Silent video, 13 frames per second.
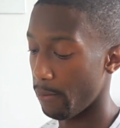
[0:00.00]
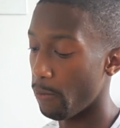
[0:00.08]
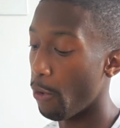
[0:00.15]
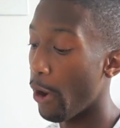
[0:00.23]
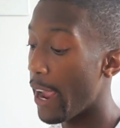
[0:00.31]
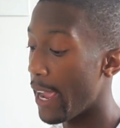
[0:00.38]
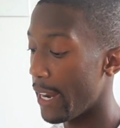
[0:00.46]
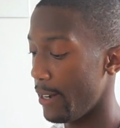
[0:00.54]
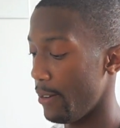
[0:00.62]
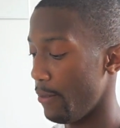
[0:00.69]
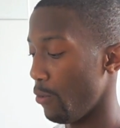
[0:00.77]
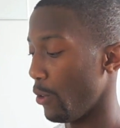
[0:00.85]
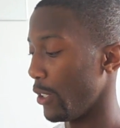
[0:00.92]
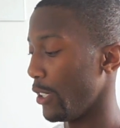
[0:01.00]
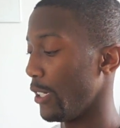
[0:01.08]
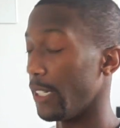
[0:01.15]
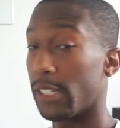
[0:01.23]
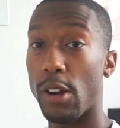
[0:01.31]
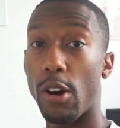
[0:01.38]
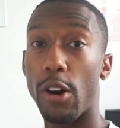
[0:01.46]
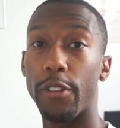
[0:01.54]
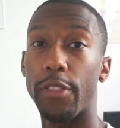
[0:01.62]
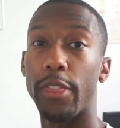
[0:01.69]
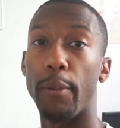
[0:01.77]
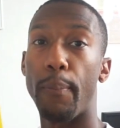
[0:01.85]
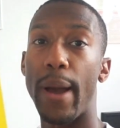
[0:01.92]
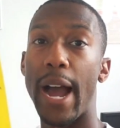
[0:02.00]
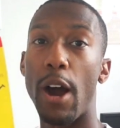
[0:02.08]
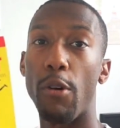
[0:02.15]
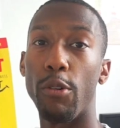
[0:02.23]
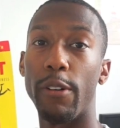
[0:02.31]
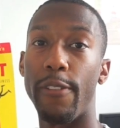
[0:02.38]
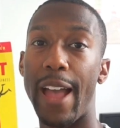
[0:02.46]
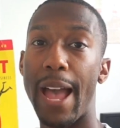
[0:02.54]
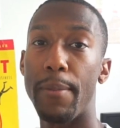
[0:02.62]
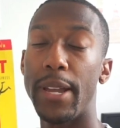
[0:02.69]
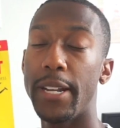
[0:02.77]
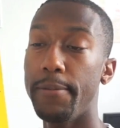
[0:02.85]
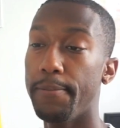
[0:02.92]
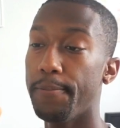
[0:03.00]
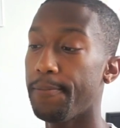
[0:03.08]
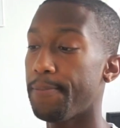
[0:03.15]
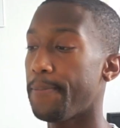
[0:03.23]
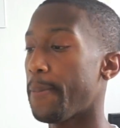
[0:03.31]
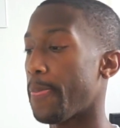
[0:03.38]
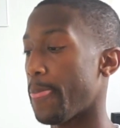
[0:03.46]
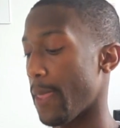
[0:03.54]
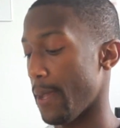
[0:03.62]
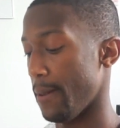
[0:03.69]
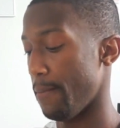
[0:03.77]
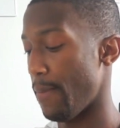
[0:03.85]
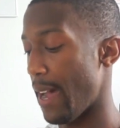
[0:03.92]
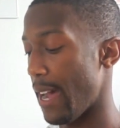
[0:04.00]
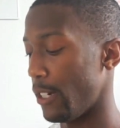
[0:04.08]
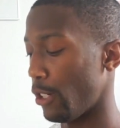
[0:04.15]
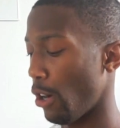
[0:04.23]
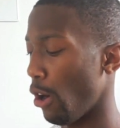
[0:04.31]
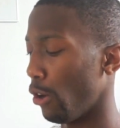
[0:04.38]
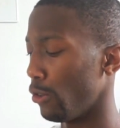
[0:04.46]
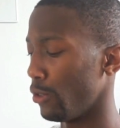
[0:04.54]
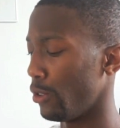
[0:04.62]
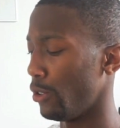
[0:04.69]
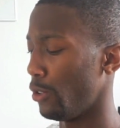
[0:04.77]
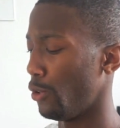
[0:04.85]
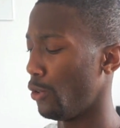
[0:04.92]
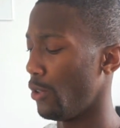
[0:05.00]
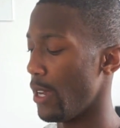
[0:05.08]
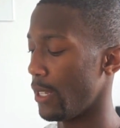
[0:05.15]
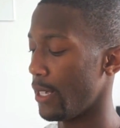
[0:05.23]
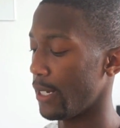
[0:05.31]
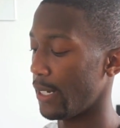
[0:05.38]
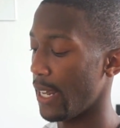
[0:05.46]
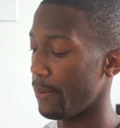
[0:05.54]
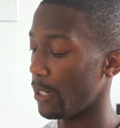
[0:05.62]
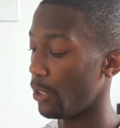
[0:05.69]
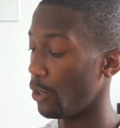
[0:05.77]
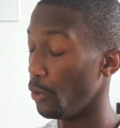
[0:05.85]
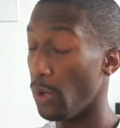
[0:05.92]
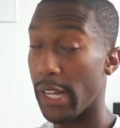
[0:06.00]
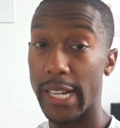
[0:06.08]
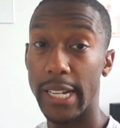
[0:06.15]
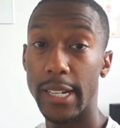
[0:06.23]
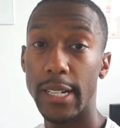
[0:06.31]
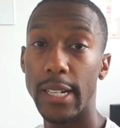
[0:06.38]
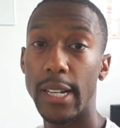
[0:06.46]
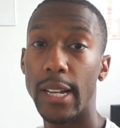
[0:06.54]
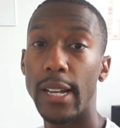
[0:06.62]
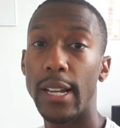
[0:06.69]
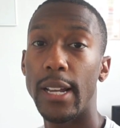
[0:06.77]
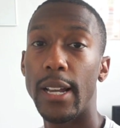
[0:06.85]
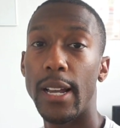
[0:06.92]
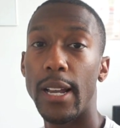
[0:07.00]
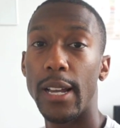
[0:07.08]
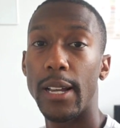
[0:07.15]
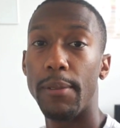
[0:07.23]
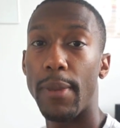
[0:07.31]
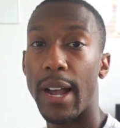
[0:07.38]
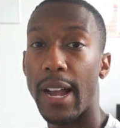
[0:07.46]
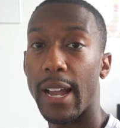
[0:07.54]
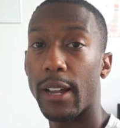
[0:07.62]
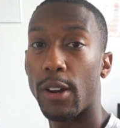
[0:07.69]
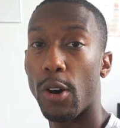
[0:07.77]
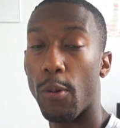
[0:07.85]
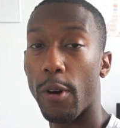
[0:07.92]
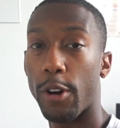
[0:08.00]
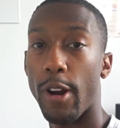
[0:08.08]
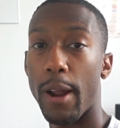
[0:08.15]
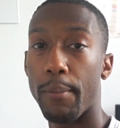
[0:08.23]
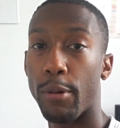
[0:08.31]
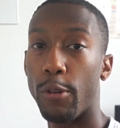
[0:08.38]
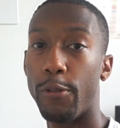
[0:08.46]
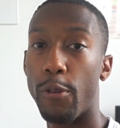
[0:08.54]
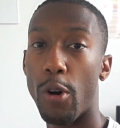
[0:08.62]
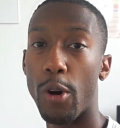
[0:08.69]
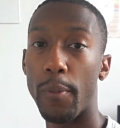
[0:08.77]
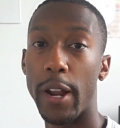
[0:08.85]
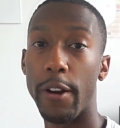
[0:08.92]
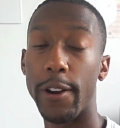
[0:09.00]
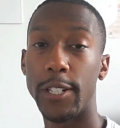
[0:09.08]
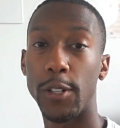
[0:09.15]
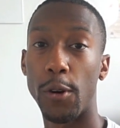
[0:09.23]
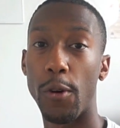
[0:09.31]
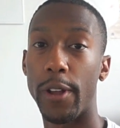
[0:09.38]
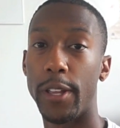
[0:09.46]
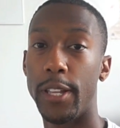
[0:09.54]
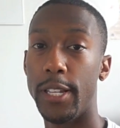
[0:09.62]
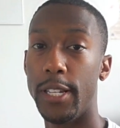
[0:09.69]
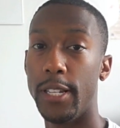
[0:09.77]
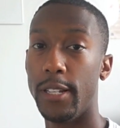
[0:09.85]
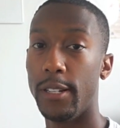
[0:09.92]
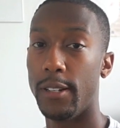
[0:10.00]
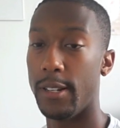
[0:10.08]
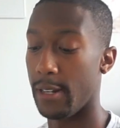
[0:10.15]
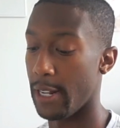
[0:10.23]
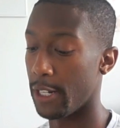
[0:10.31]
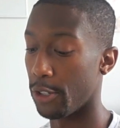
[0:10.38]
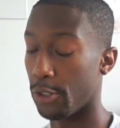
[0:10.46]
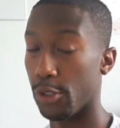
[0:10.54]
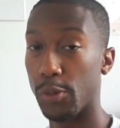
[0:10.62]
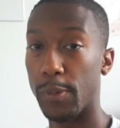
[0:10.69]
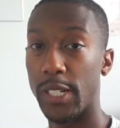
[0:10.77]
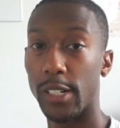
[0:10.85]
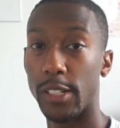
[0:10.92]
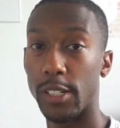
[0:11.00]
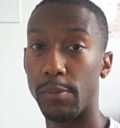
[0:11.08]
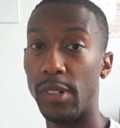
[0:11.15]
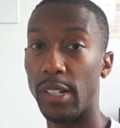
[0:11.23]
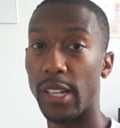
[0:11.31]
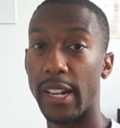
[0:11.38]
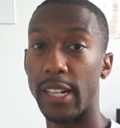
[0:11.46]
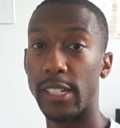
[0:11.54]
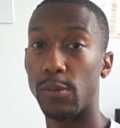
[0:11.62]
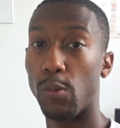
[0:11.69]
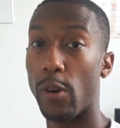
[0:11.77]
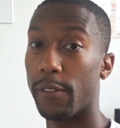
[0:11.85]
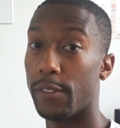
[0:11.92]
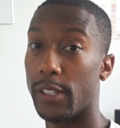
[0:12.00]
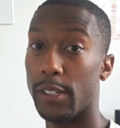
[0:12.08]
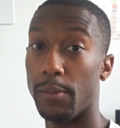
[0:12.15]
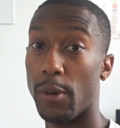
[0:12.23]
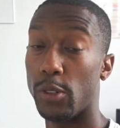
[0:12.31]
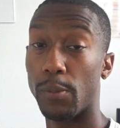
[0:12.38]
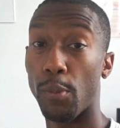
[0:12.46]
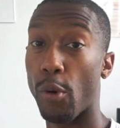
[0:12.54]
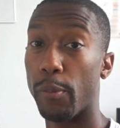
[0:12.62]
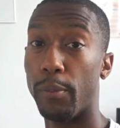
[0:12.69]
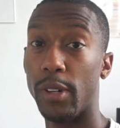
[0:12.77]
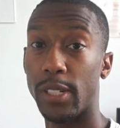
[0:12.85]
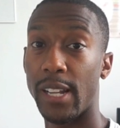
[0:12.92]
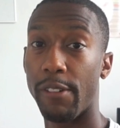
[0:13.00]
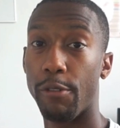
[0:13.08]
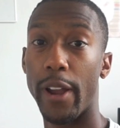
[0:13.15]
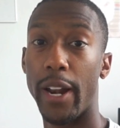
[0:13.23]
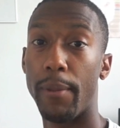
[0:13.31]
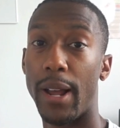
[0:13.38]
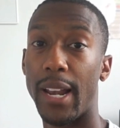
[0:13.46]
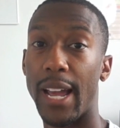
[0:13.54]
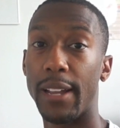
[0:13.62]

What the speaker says: read is called The Power of Habit by Charles, I think his name is Duhigg. My coworker at Proform, Eric Toy, he introduced me to this book, and it's one of the most important books I've read in my